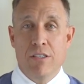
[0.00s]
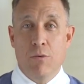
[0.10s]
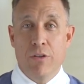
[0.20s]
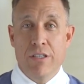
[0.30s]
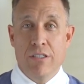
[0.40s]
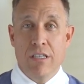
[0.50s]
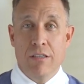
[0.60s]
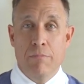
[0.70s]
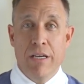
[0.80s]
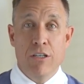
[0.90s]
that's where
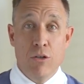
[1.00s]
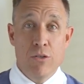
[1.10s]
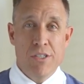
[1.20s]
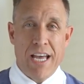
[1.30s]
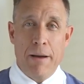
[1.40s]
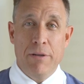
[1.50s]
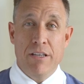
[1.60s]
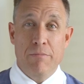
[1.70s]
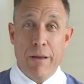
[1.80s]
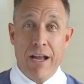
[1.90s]
the big news is happening
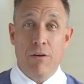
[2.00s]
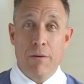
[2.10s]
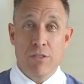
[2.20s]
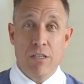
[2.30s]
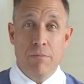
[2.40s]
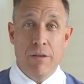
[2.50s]
in bankruptcy,